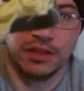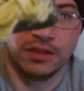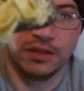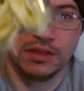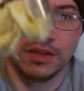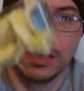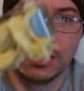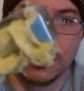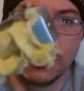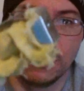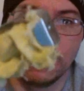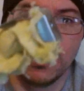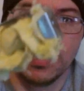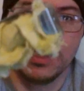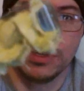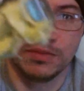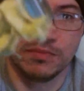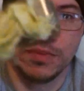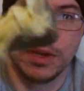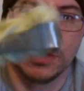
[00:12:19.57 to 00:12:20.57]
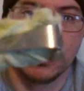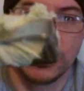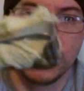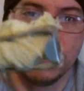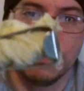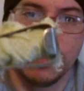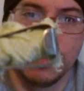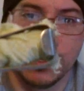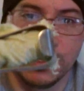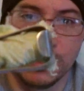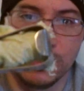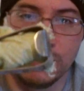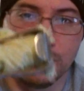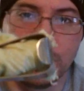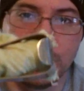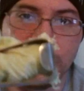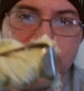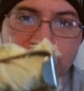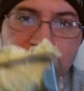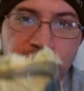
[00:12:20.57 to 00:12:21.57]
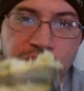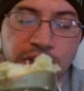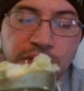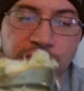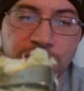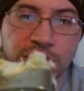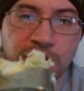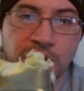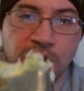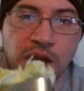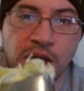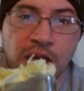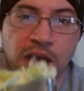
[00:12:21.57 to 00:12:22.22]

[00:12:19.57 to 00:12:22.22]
Not quite as messy, but you get the drift.